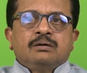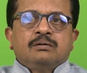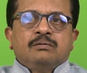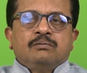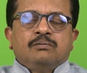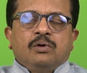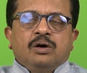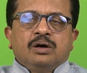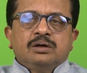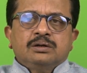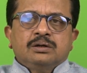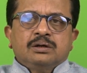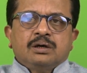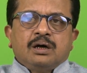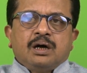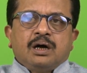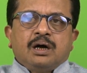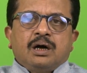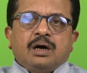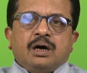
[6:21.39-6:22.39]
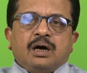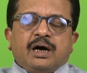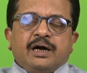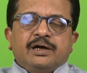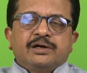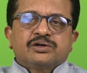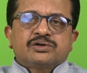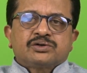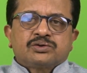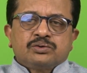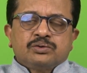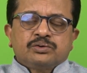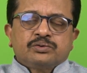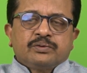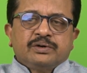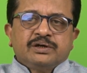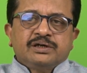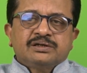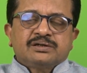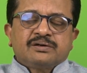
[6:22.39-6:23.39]
what ISO
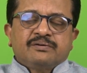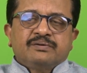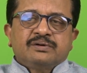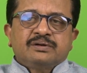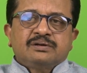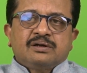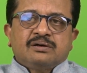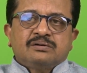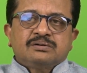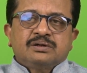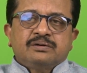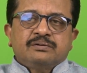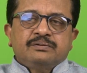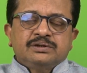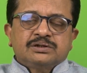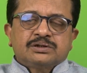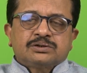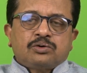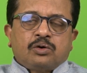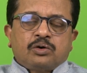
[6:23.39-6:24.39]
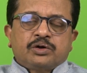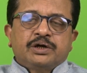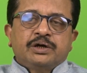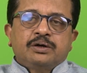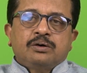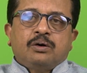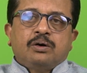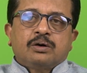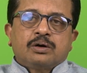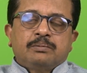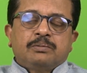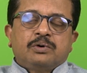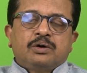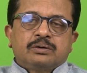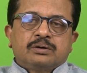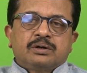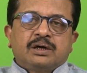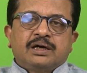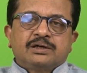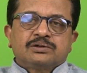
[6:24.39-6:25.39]
27000 is talking all
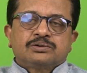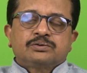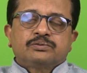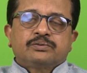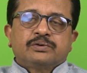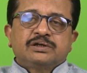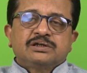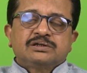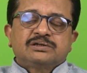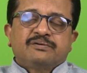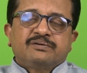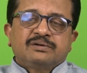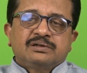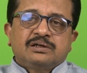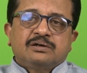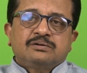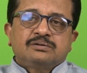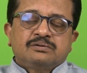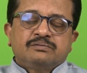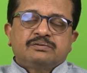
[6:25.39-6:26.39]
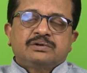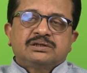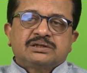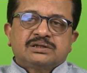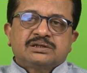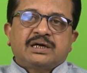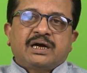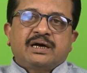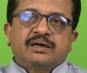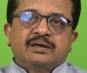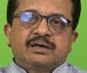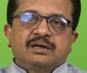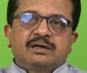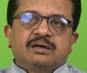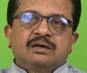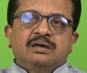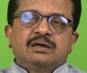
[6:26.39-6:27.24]
about, ISO 27001 standard.